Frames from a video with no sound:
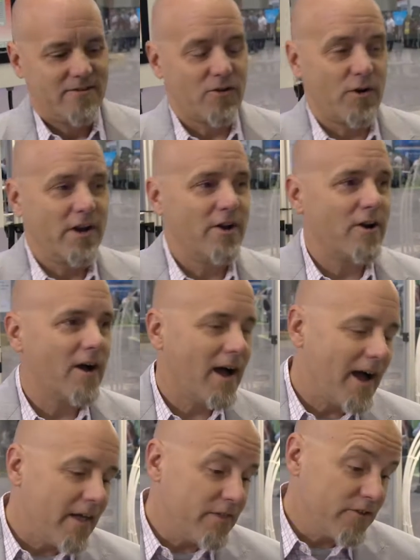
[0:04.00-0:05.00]
So here
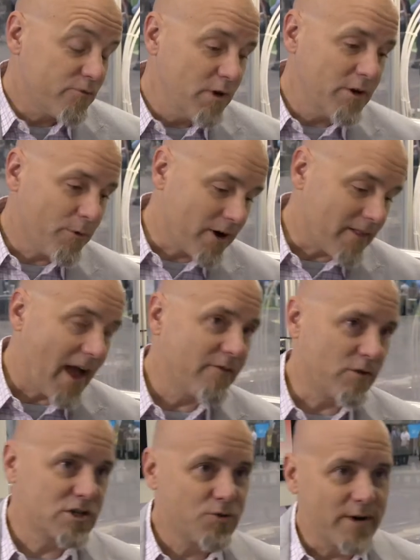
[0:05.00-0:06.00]
this week we're at
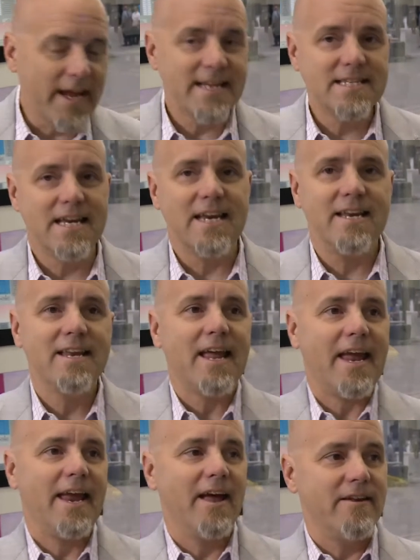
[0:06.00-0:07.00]
LiveWorx 2018
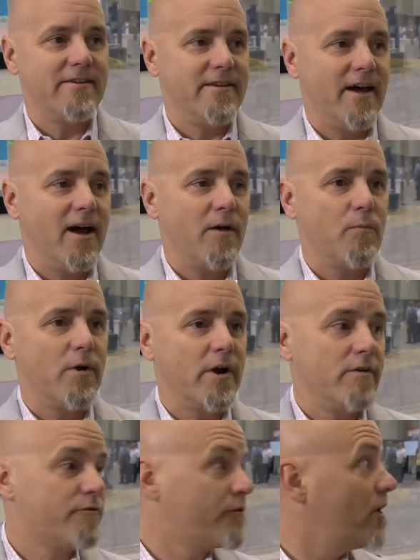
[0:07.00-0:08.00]
and
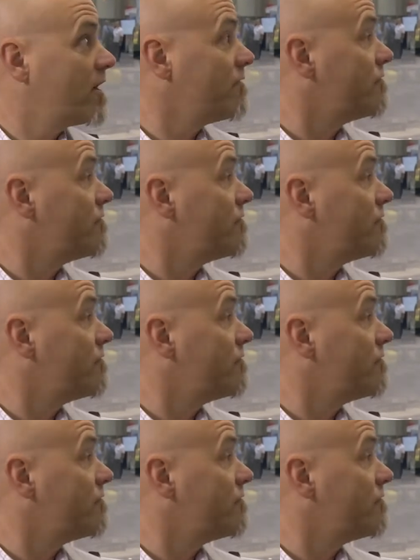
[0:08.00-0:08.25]
we're in front